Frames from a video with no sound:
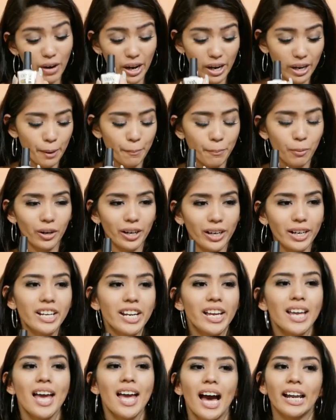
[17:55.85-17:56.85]
this is very
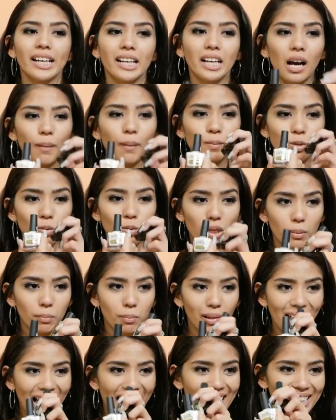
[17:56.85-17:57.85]
important. And it comes
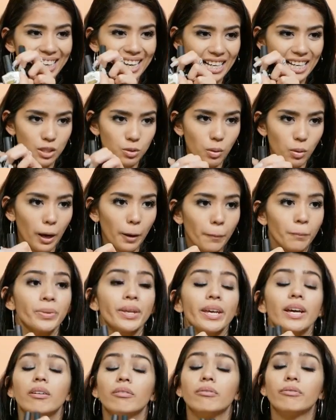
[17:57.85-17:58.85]
with a black as
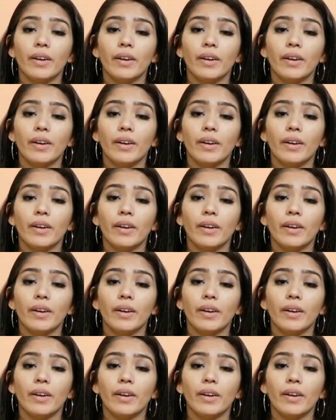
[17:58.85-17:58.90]
well.